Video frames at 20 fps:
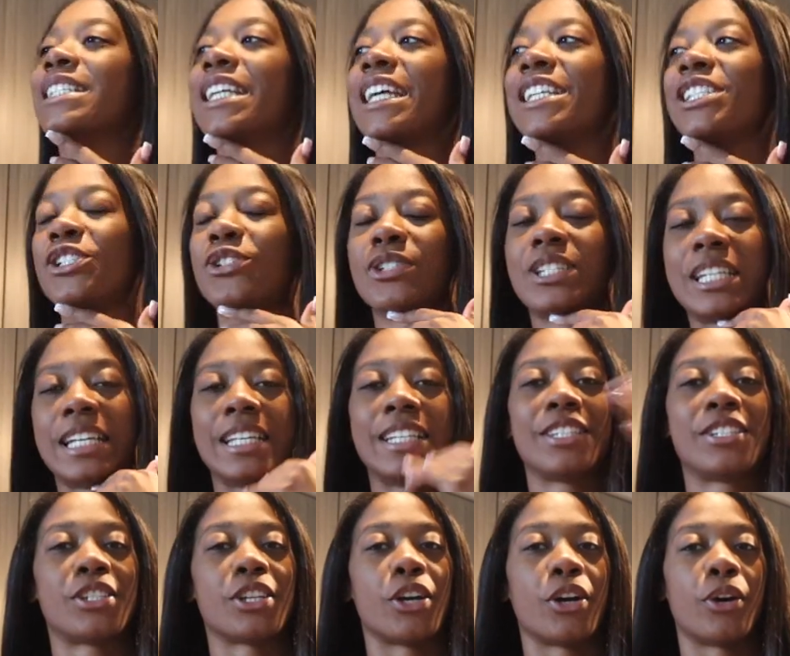today is
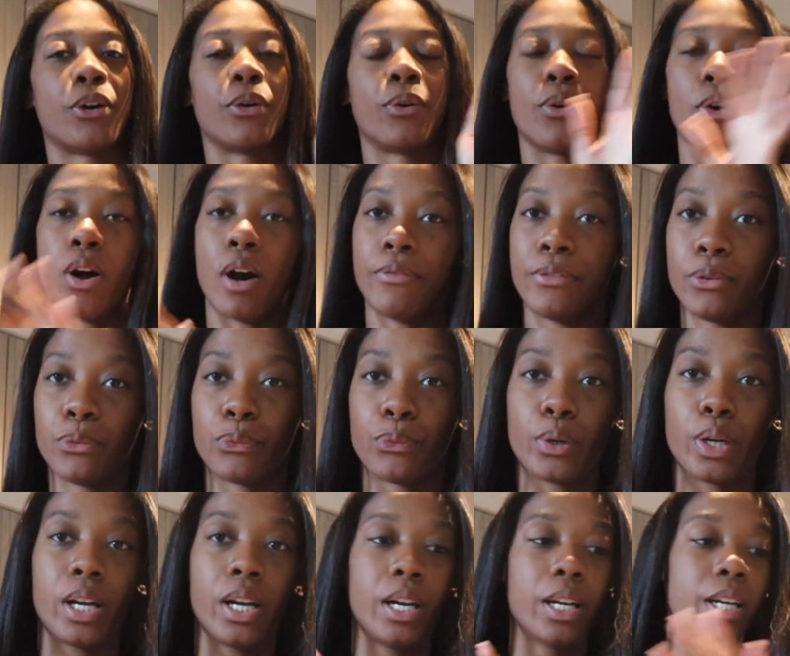Juneteenth, so off of
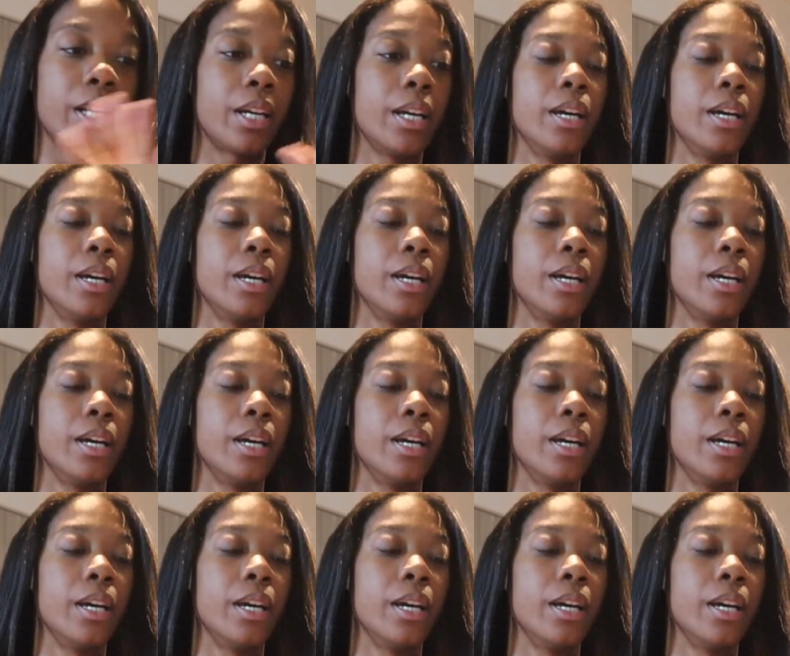work.